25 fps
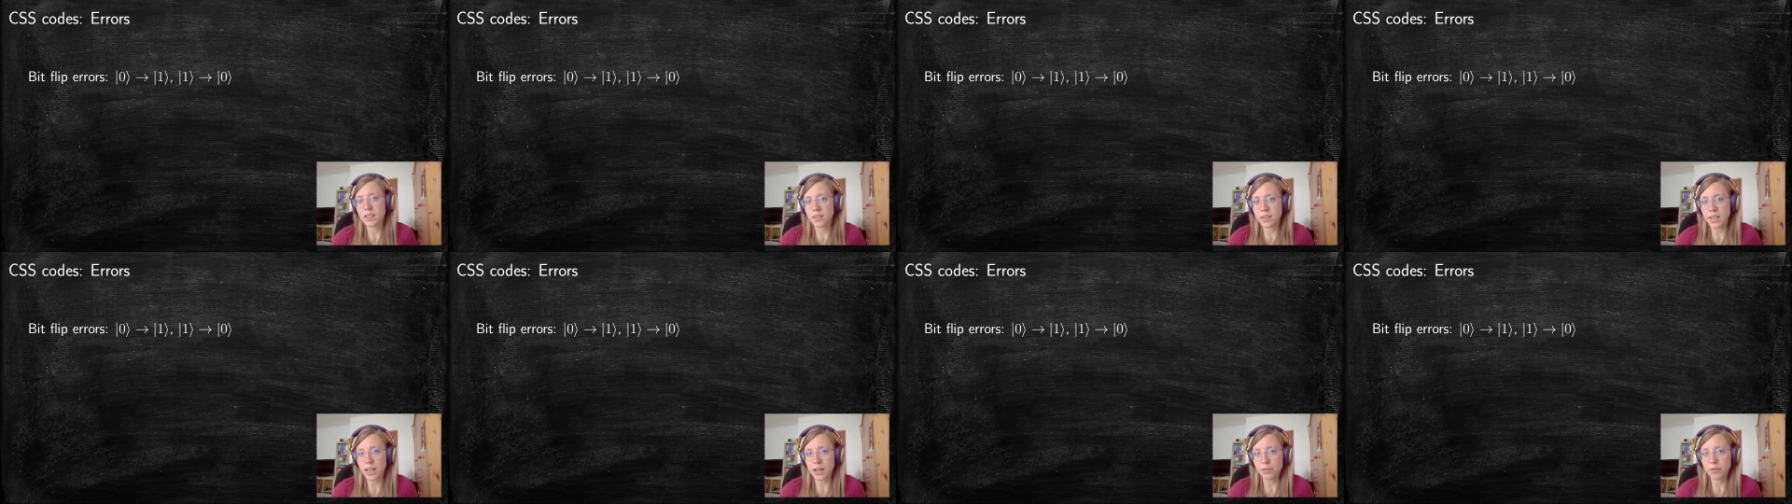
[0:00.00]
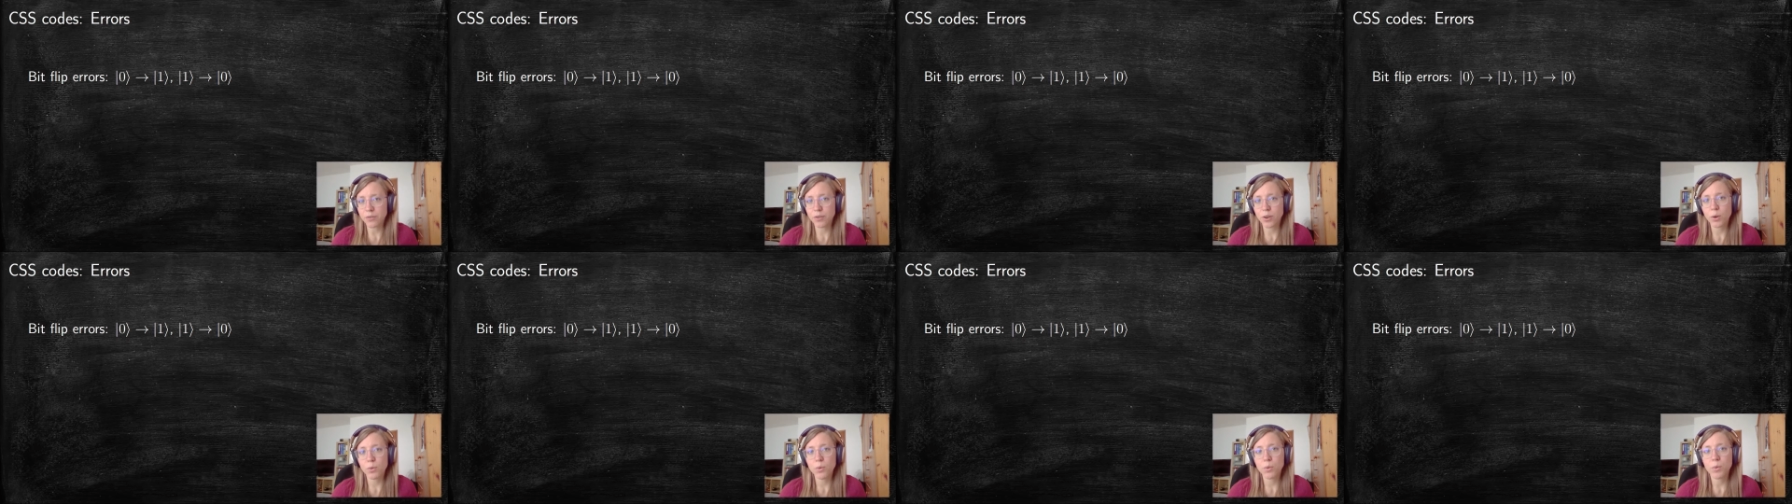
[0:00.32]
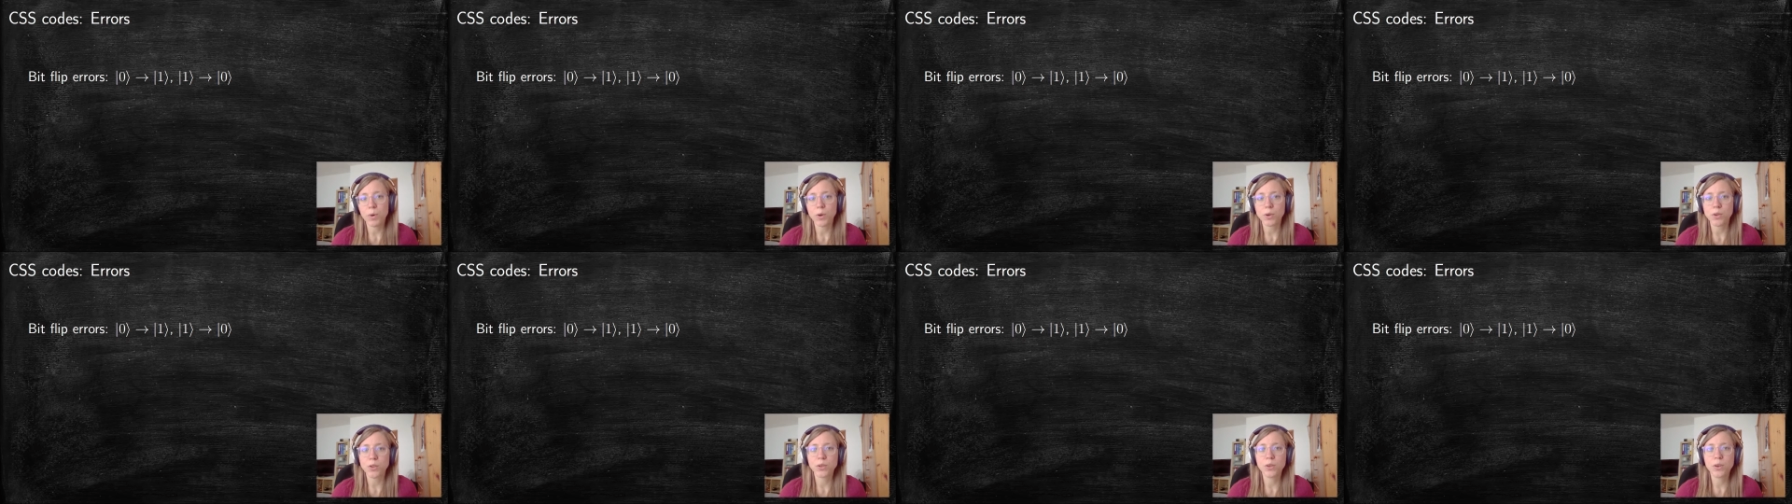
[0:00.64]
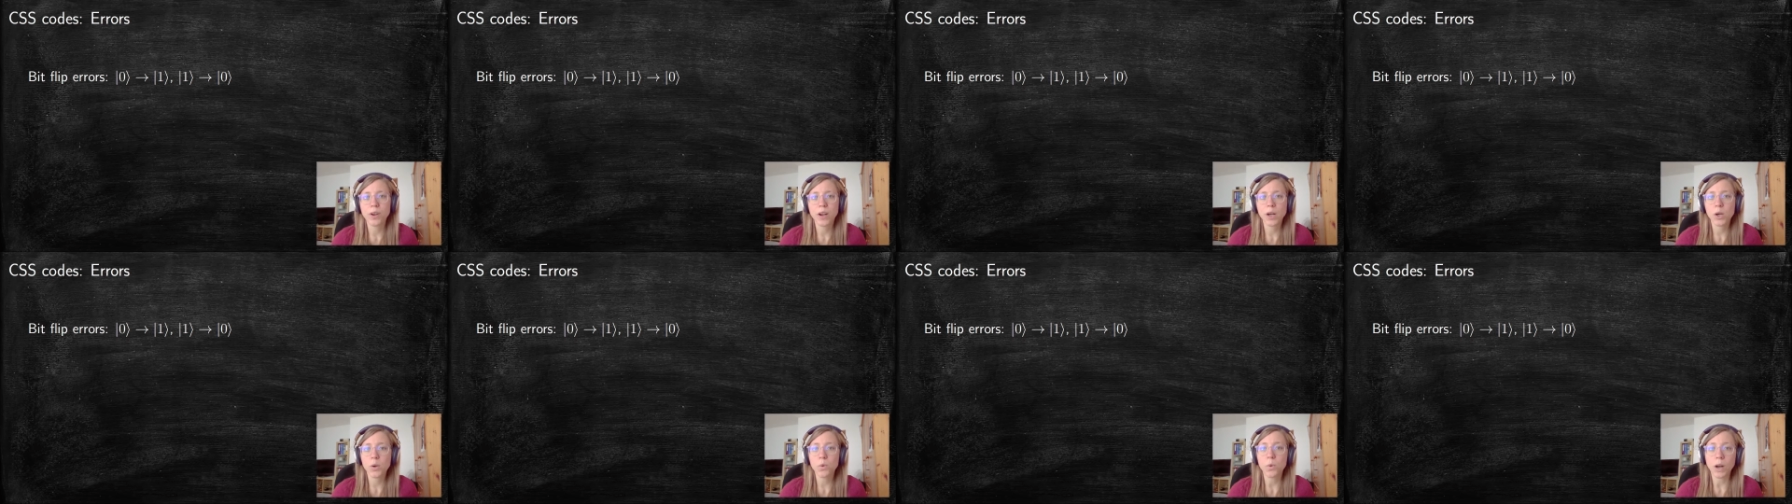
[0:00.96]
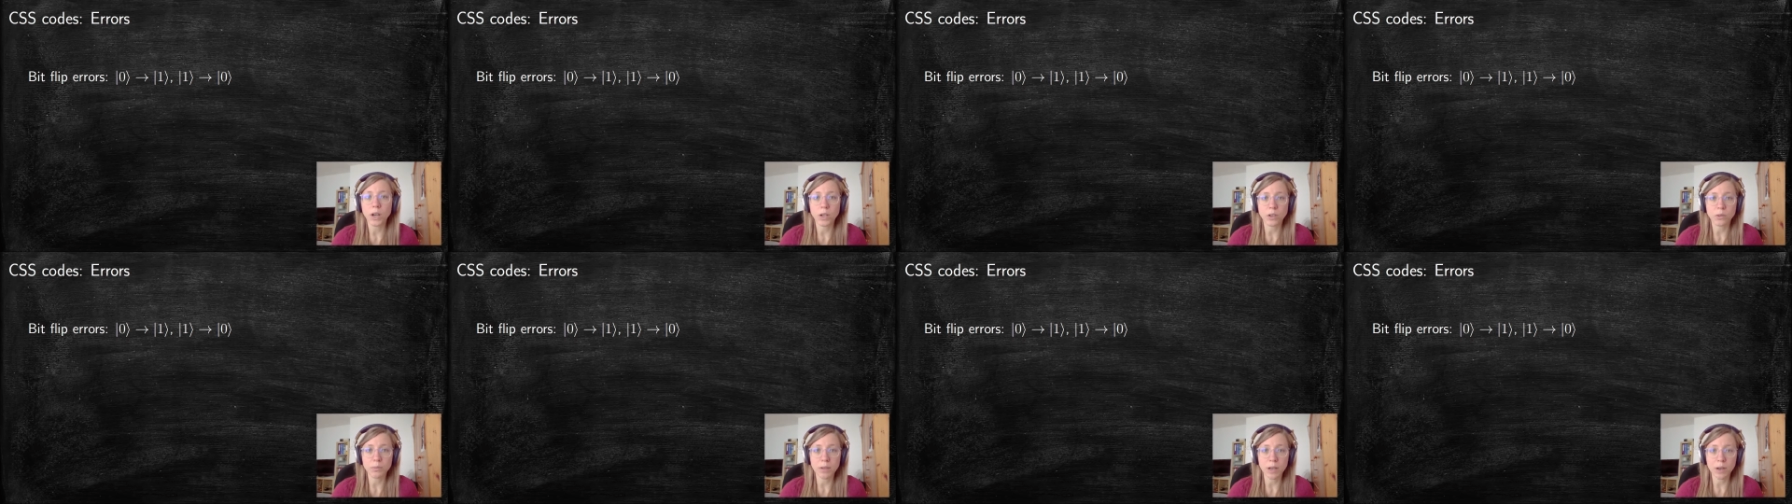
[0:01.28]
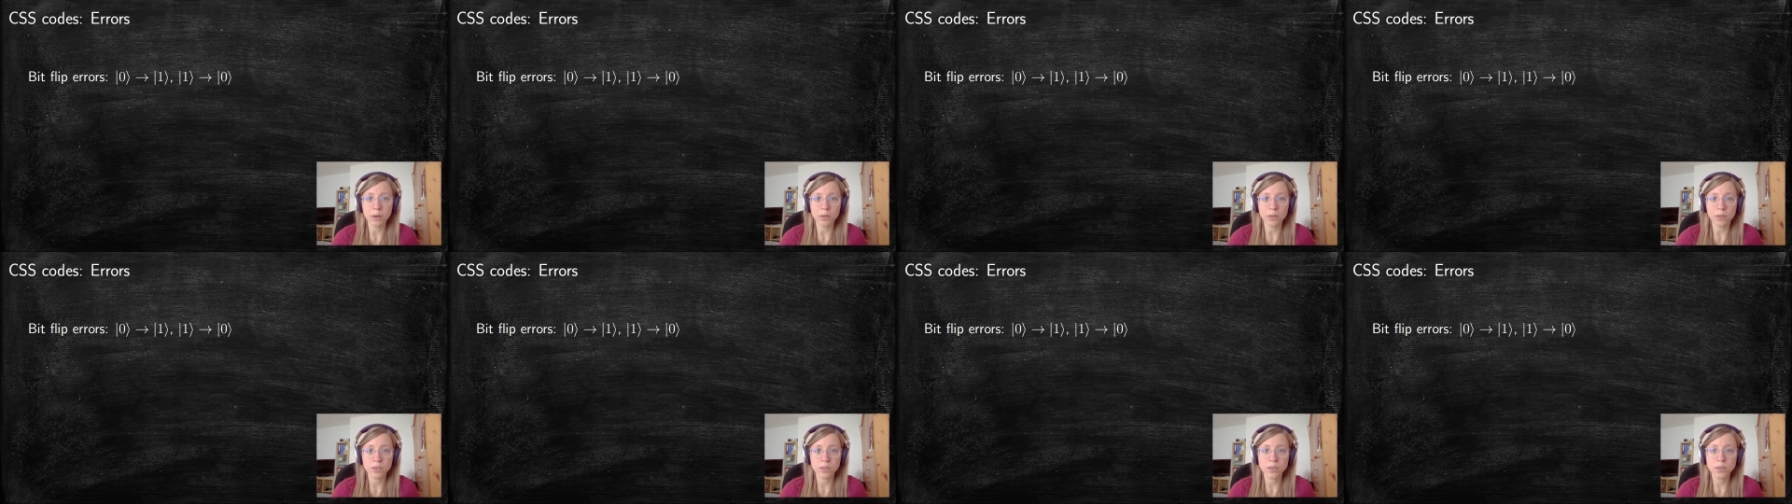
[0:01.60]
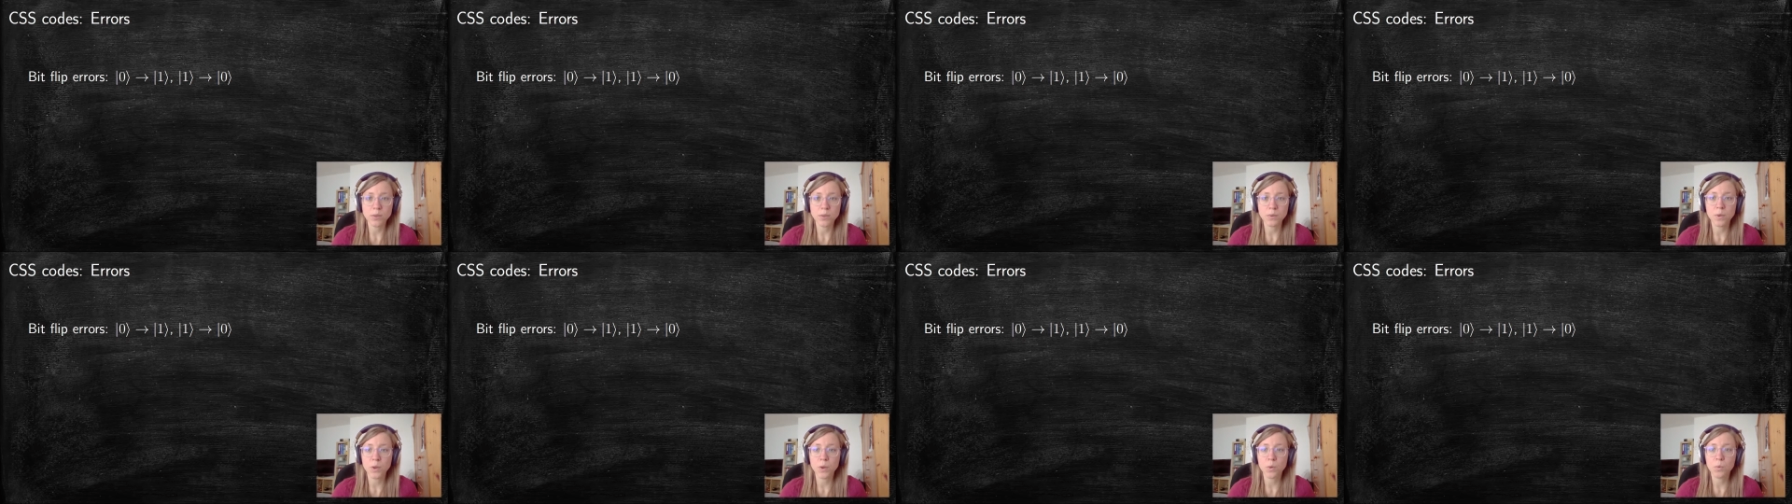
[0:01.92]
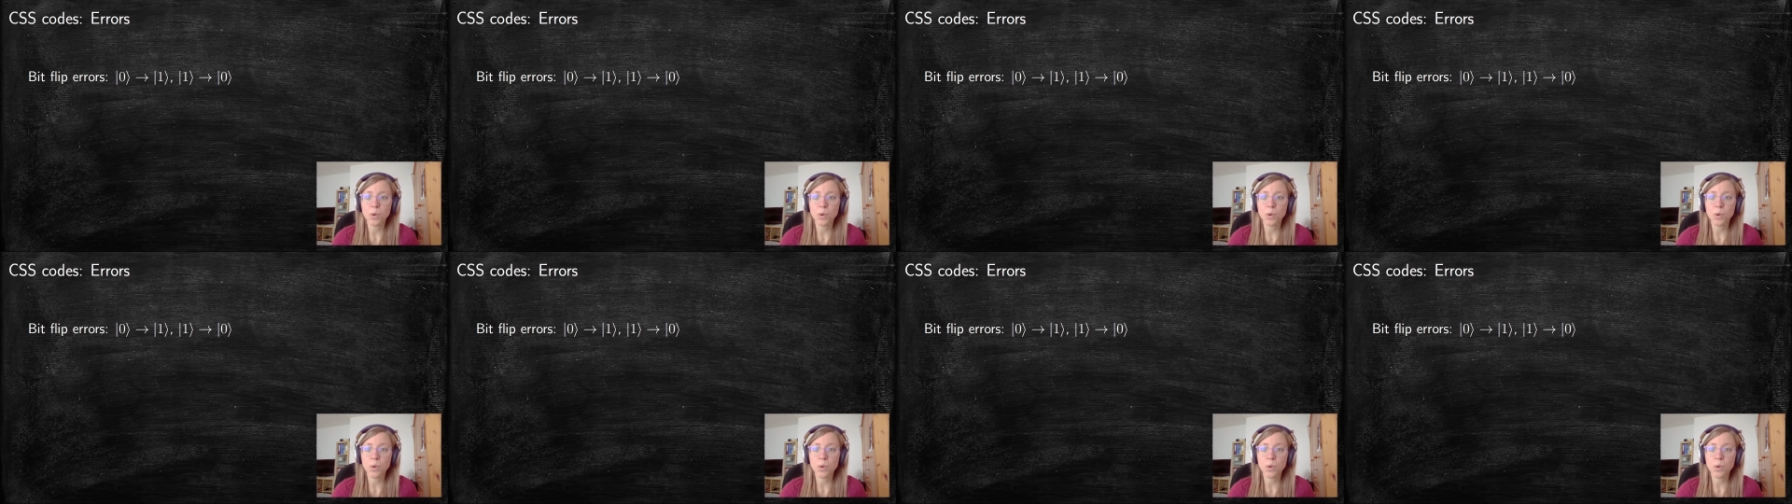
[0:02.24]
Therefore, we want to correct quantum errors.